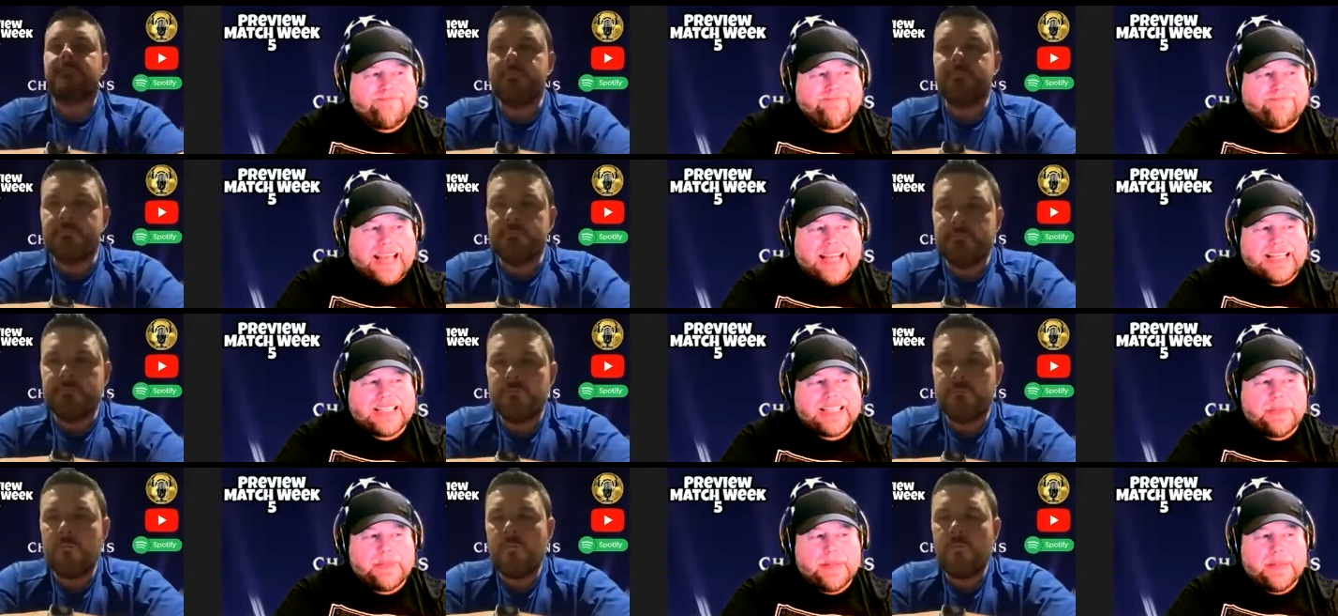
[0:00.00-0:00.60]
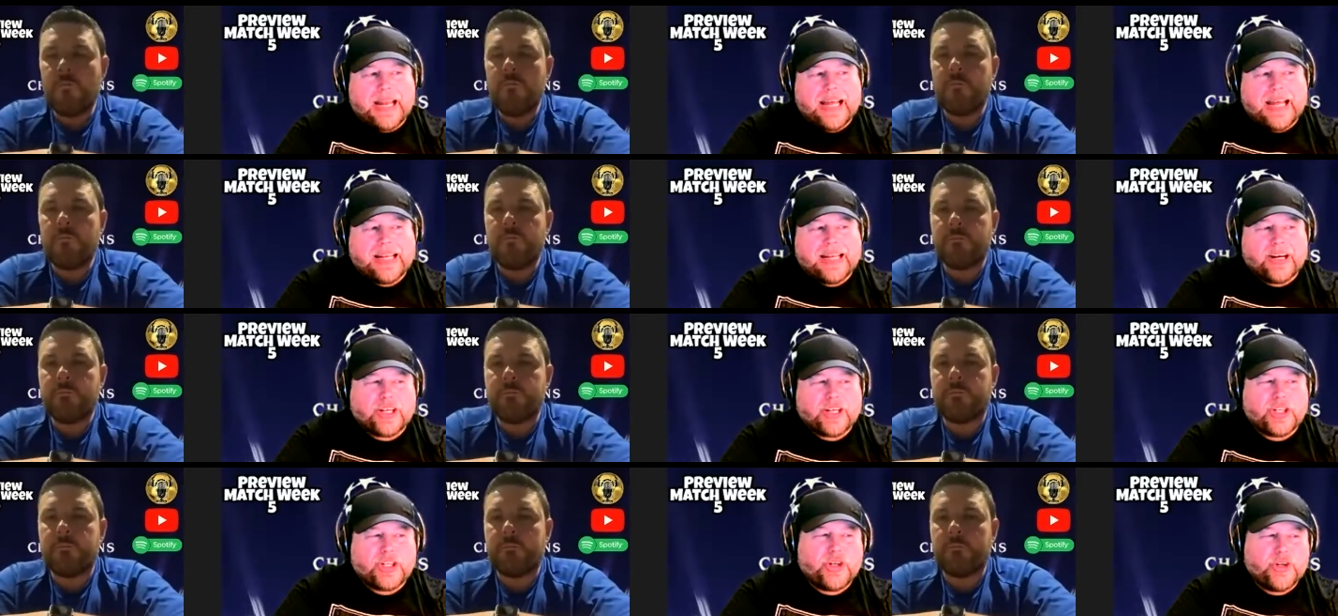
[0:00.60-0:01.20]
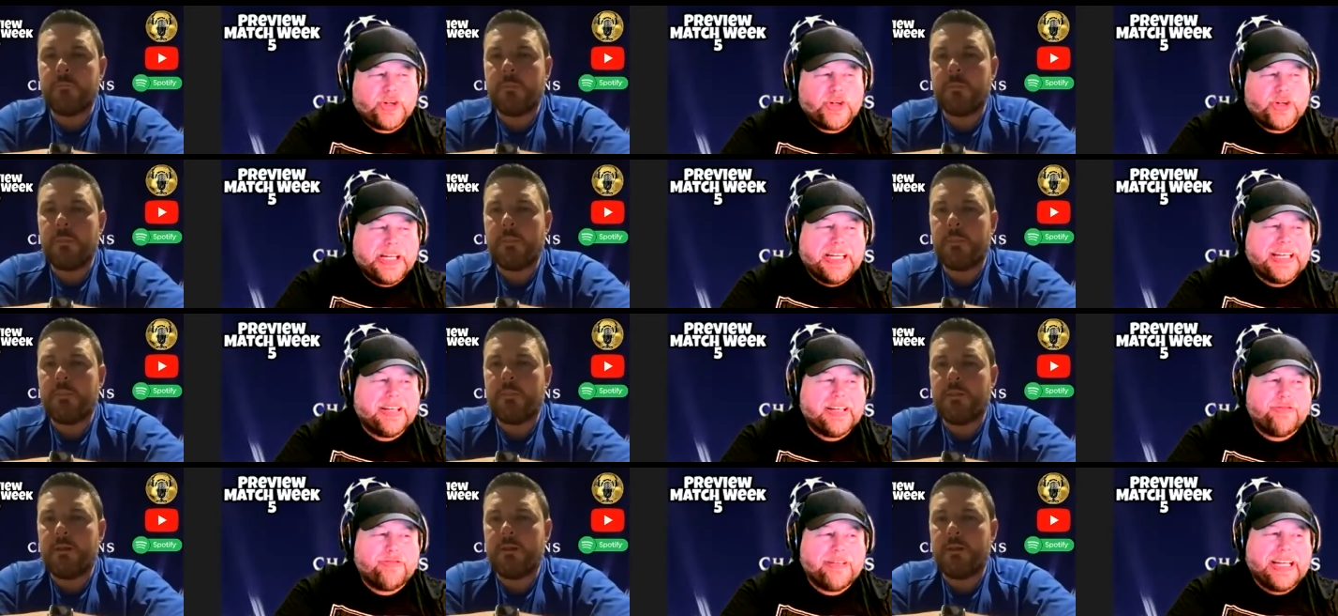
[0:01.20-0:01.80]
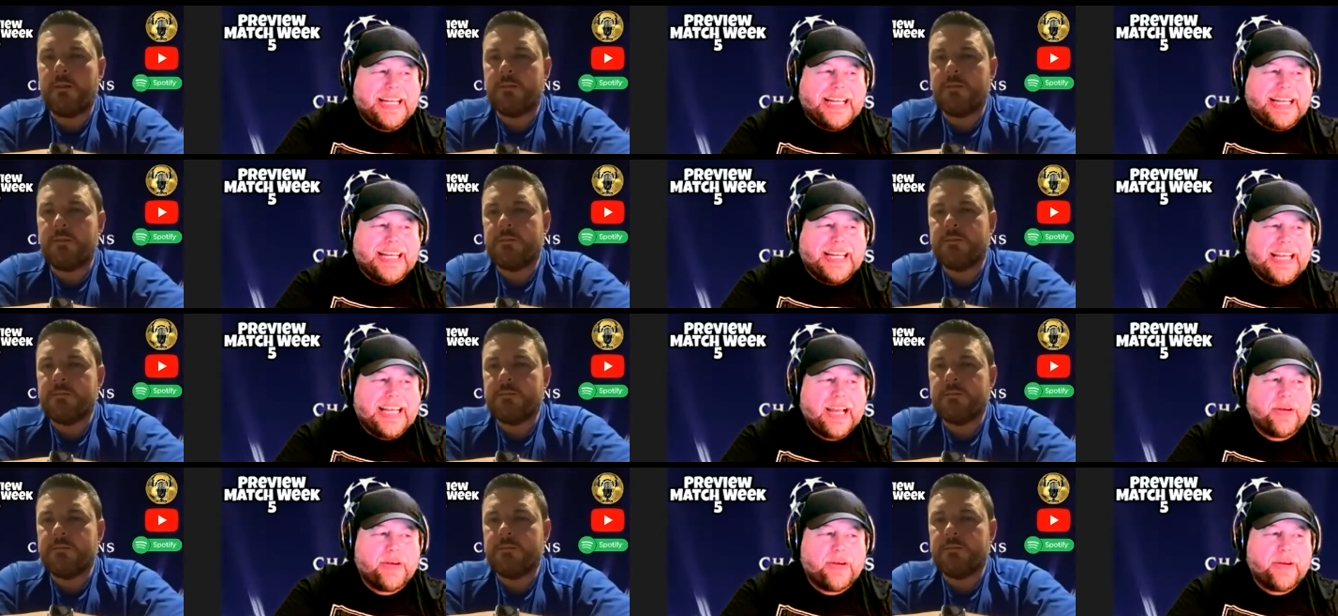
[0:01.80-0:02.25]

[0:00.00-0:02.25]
Speaker 1: AC Milan are kind of really